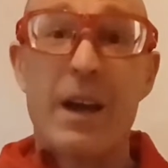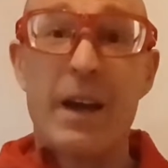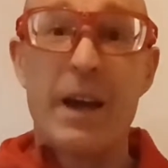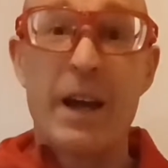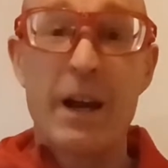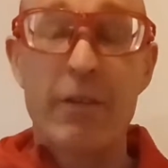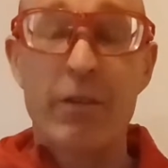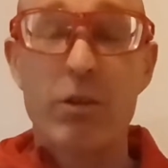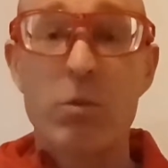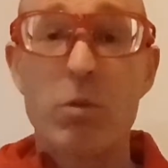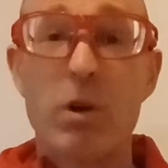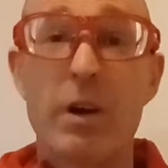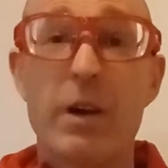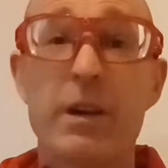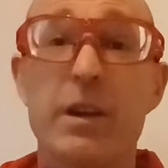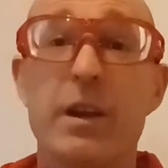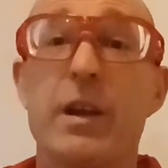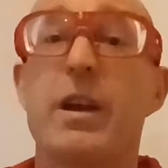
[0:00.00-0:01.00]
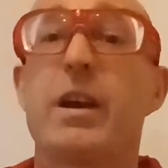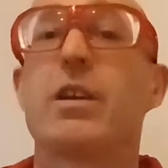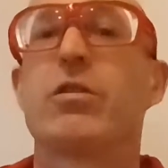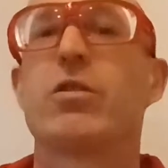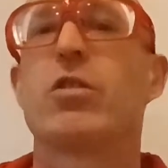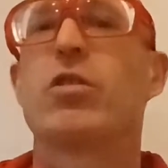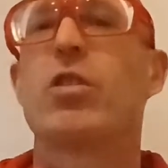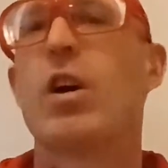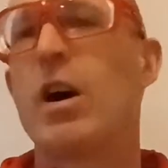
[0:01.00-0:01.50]
Hey everyone, it's
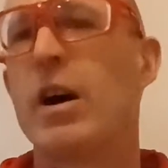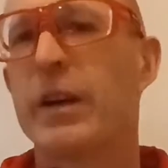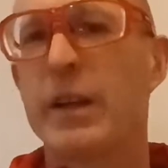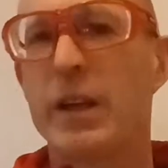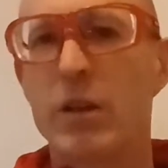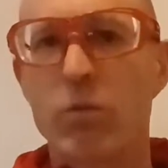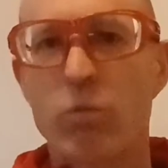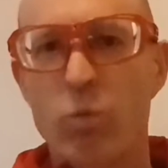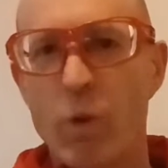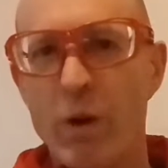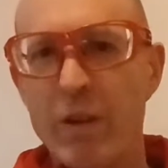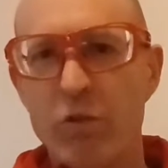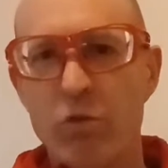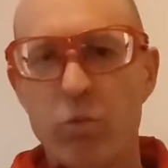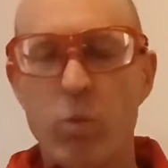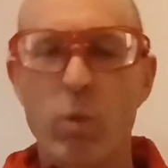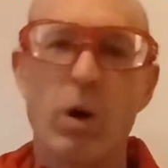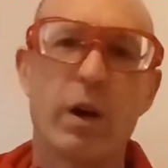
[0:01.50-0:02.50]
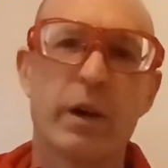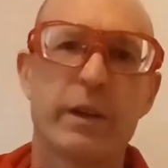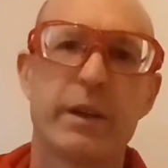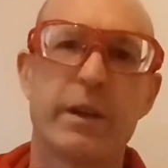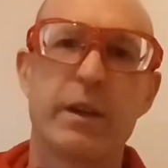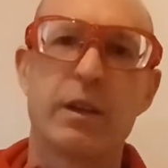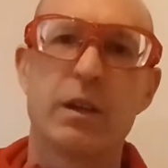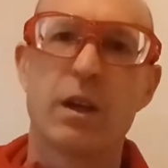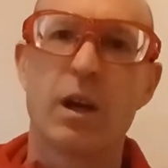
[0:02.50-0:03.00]
a talking race
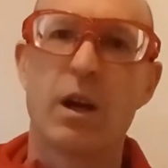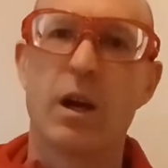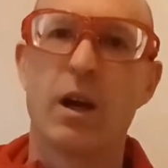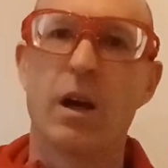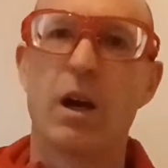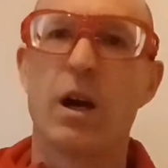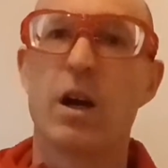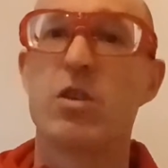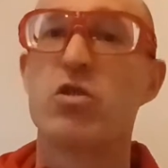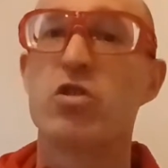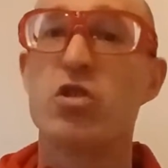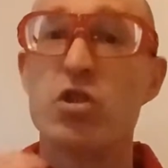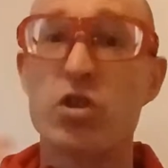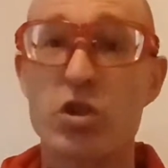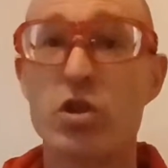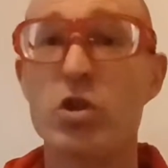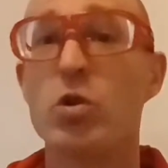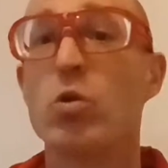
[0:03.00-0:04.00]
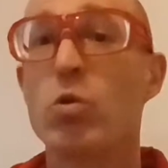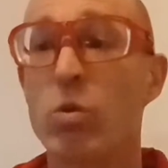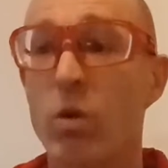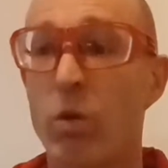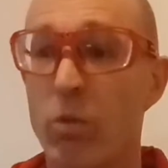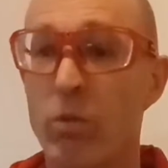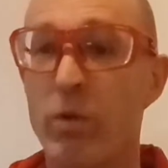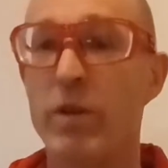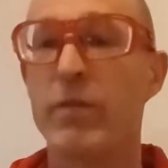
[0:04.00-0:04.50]
walking shoe
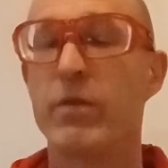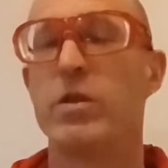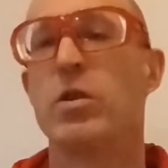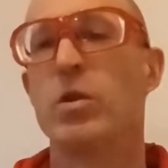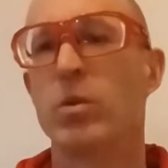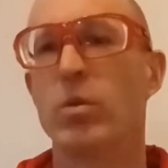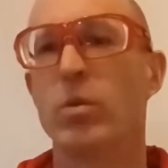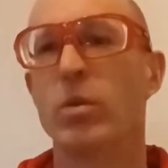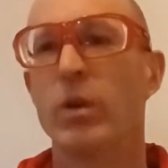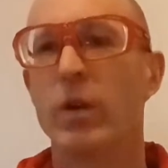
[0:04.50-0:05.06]
review.